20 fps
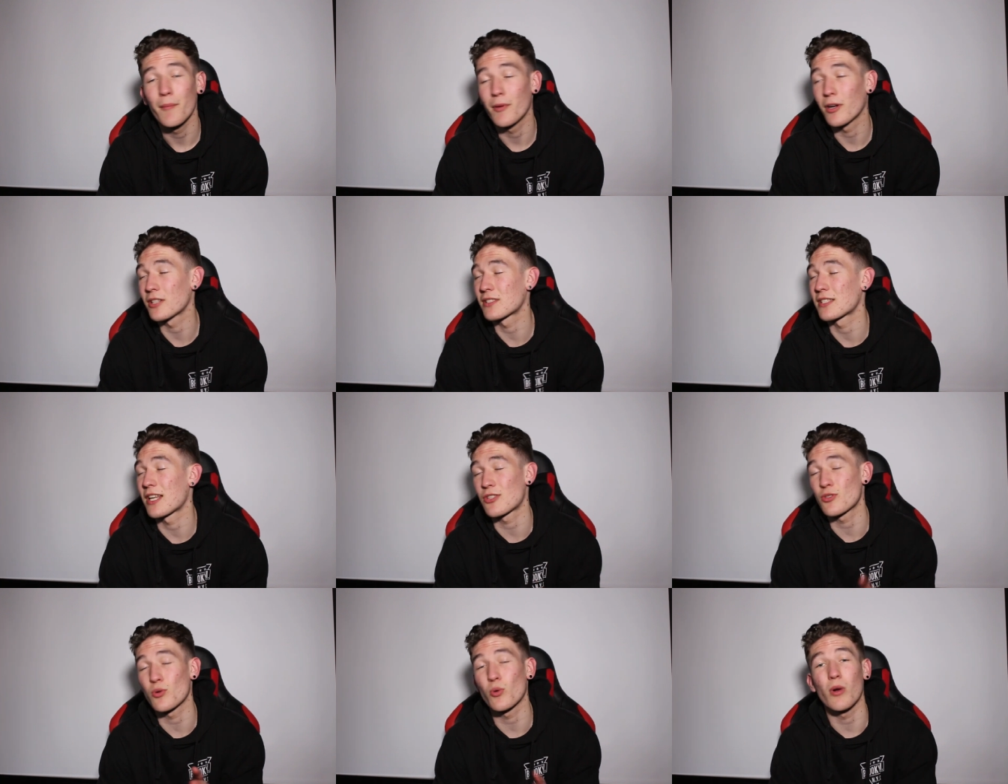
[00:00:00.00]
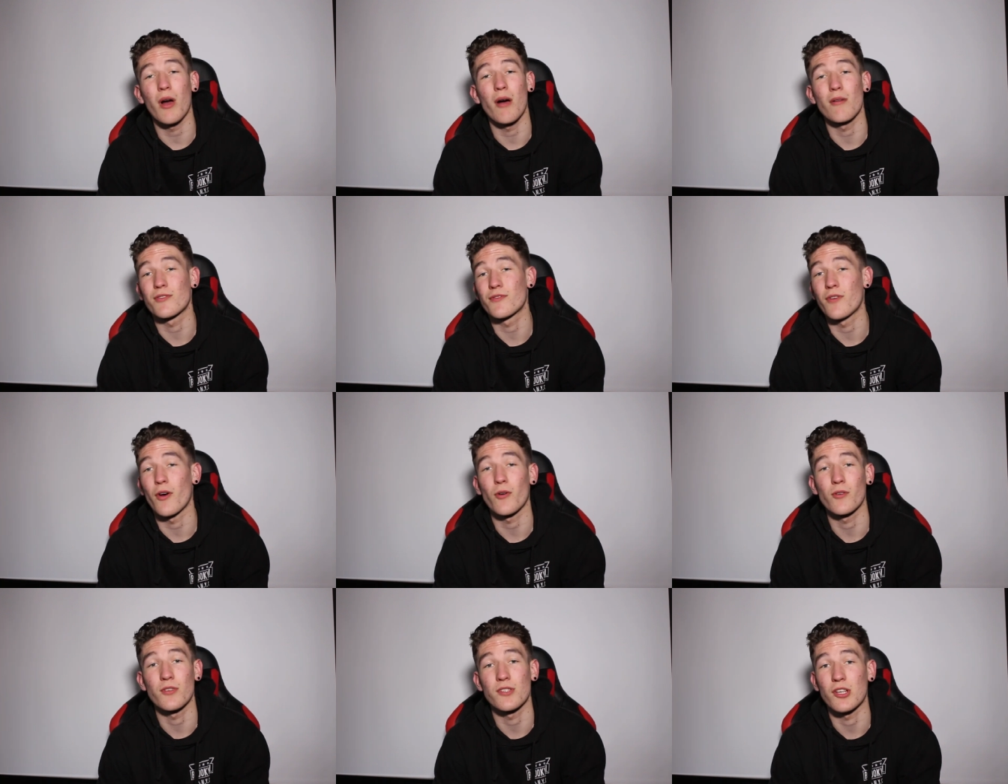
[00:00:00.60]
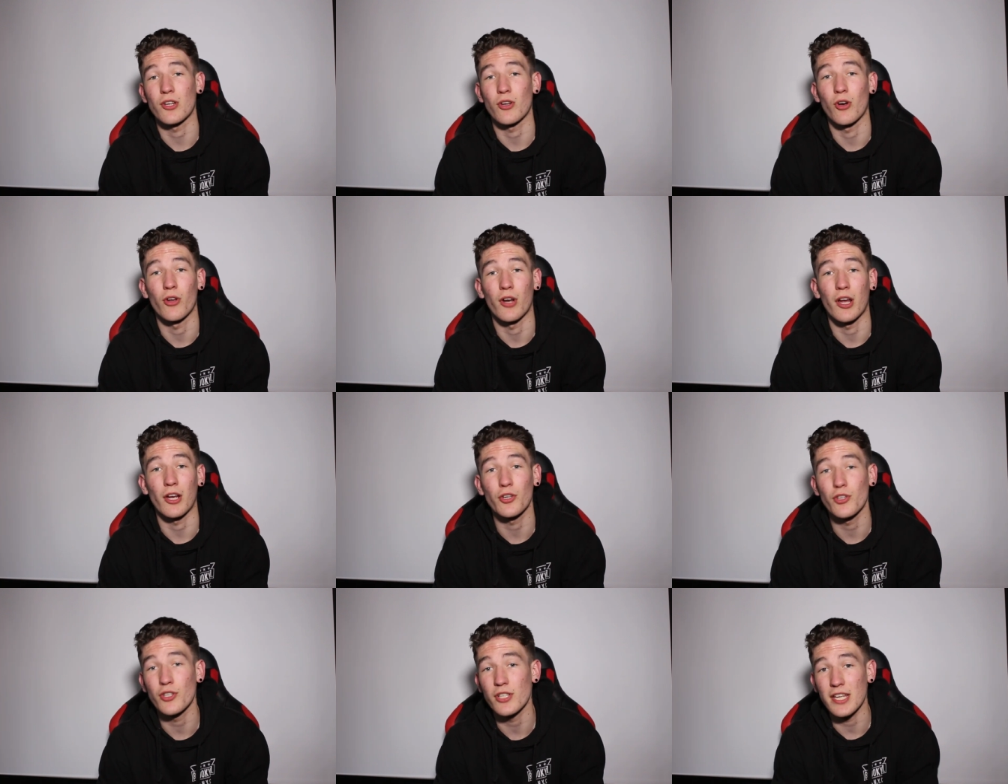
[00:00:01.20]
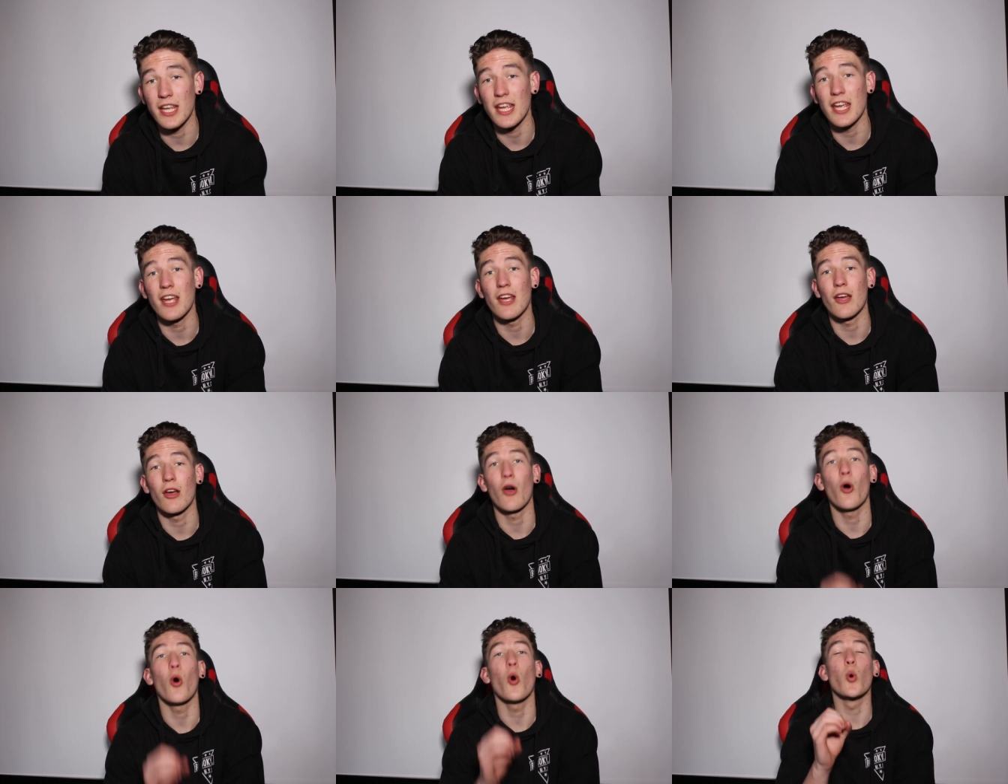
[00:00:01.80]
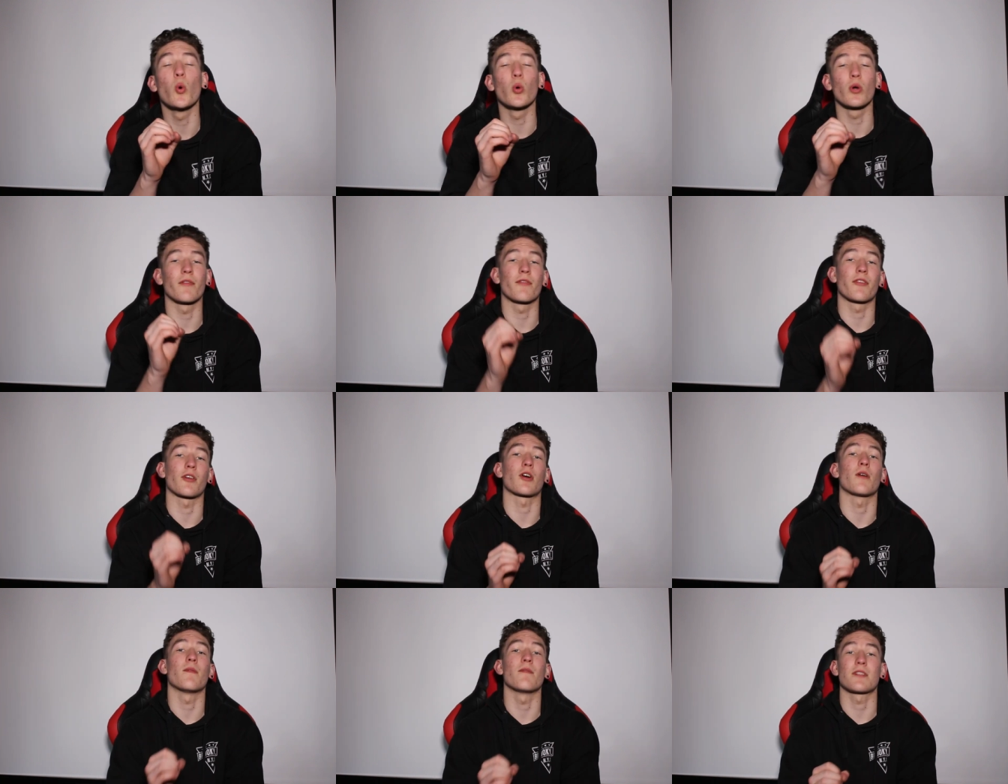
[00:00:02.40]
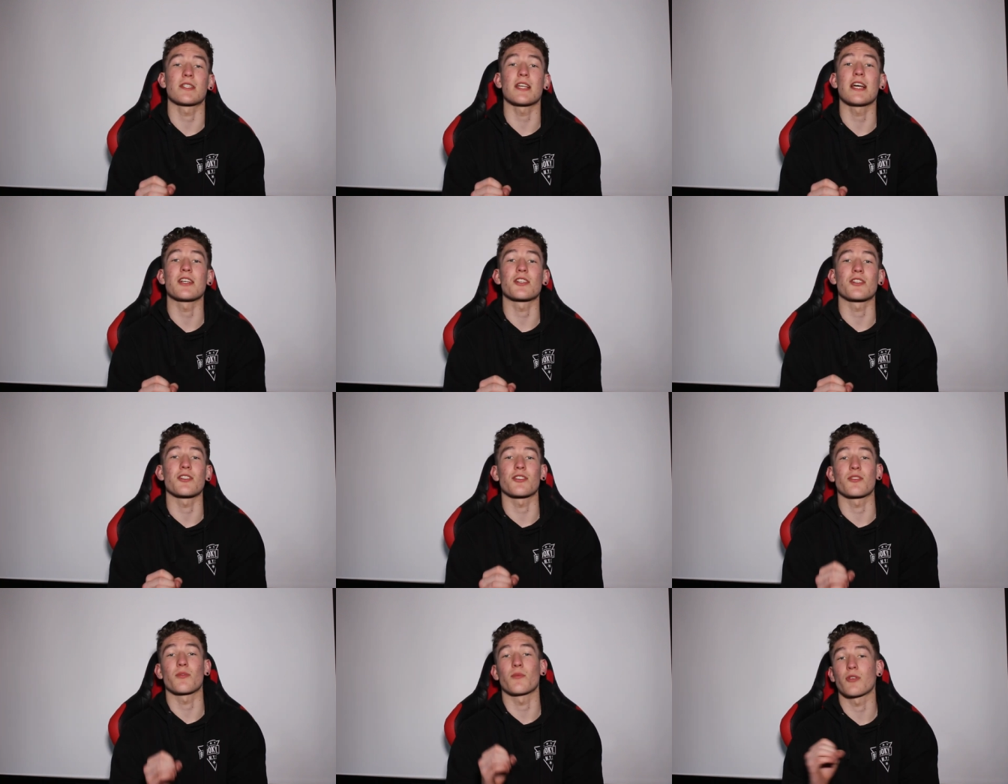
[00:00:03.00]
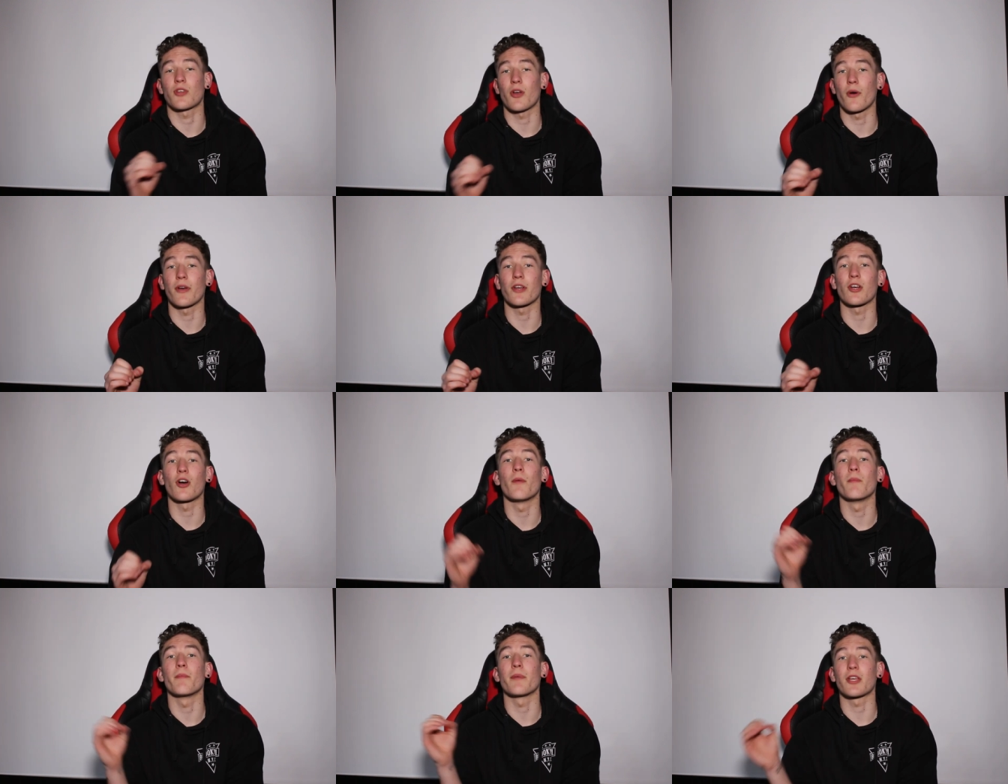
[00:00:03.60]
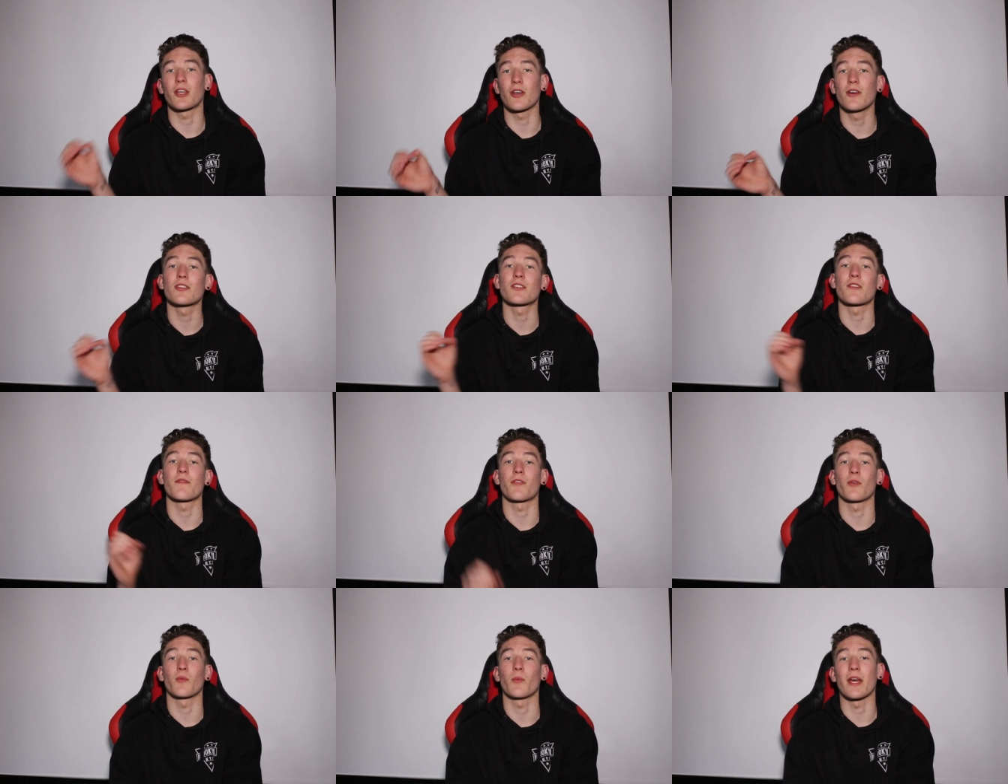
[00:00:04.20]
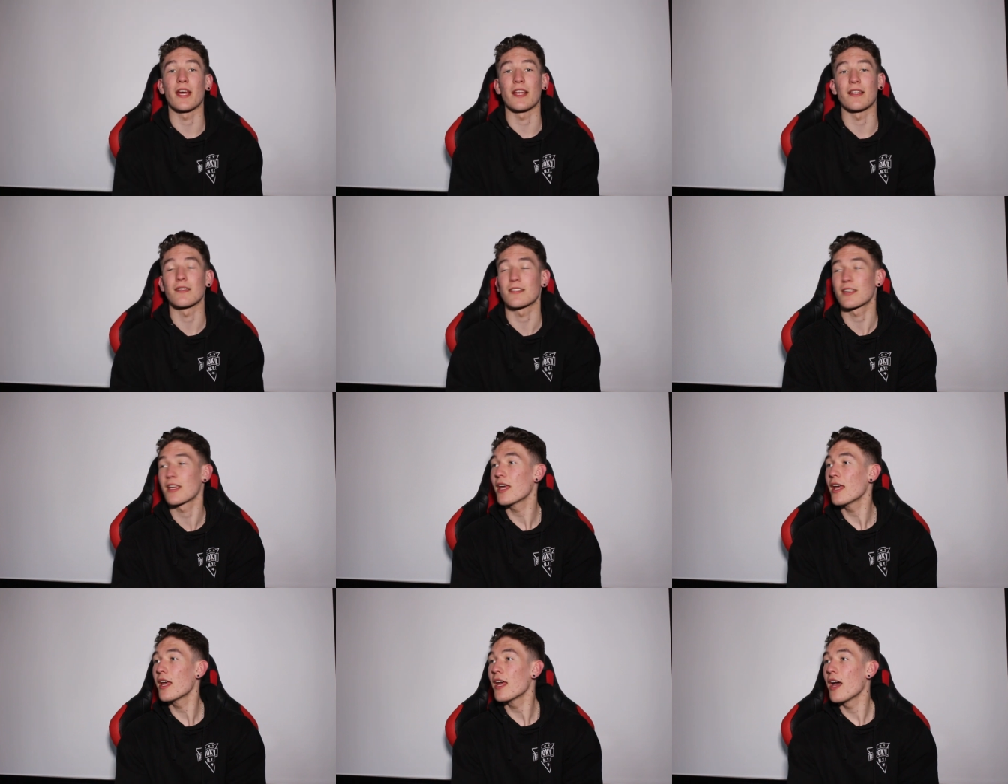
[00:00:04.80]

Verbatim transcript: because that's all I was focusing on. I couldn't hear all of the conversations that were going on because of the wind.